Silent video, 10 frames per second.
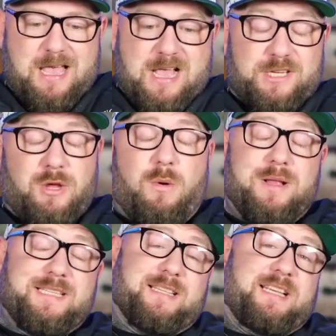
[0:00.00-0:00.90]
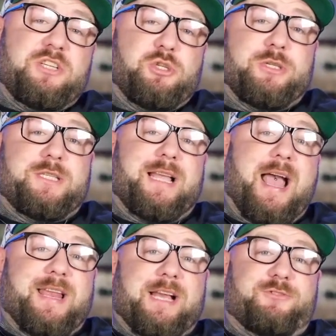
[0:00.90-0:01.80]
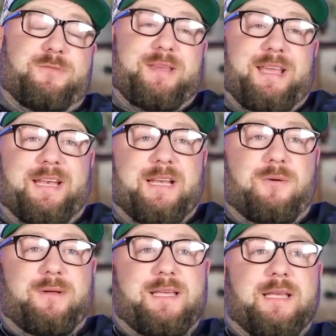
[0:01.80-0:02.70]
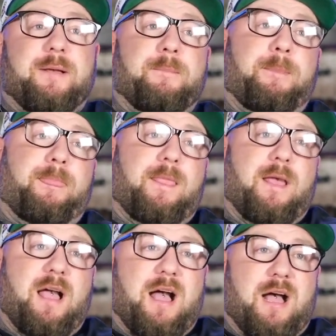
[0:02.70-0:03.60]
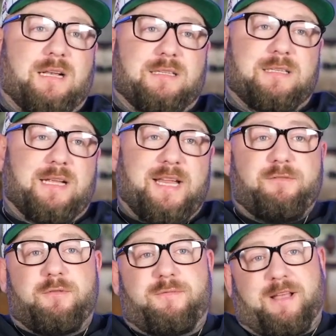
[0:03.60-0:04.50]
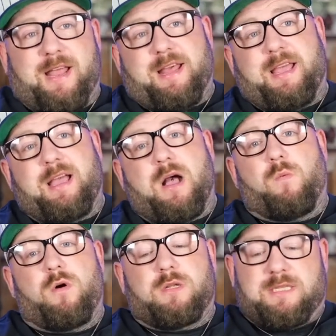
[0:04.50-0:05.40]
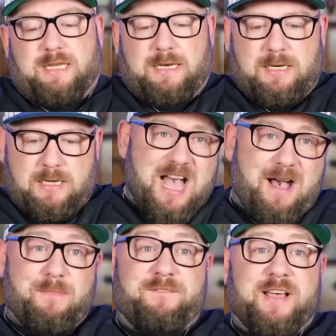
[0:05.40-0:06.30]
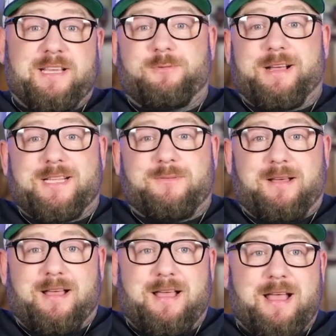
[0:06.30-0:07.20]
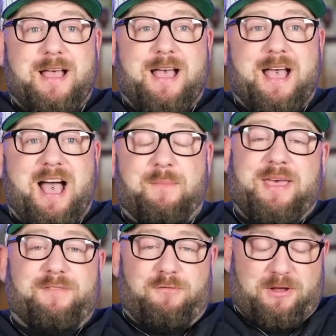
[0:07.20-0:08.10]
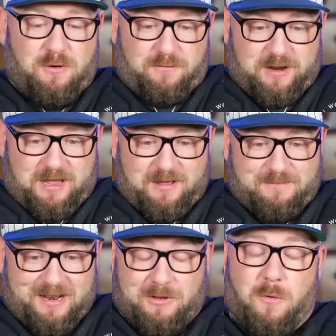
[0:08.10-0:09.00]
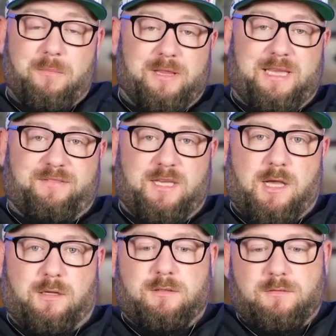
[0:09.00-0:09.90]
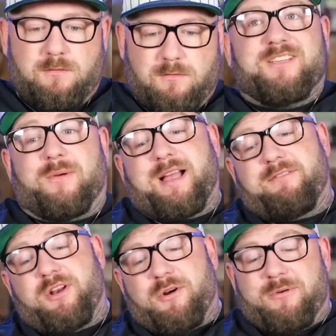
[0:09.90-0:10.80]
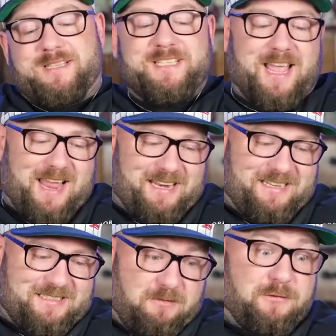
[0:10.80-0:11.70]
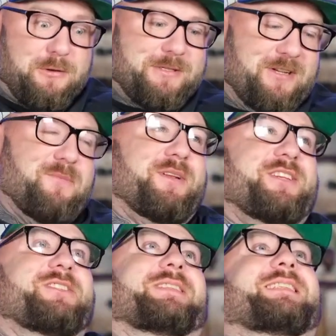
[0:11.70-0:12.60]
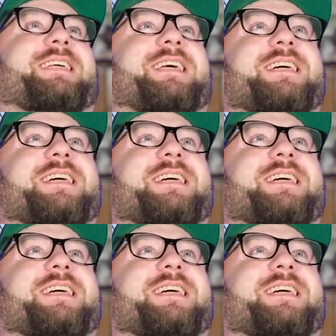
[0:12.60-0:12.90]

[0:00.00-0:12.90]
So I went to this just to get an extra meeting in a week, and I never will forget it. I walked in, and my first words were, I'm here for recovery, but I don't believe in God. So I carried on going to Journeys, refused to come on a Sunday.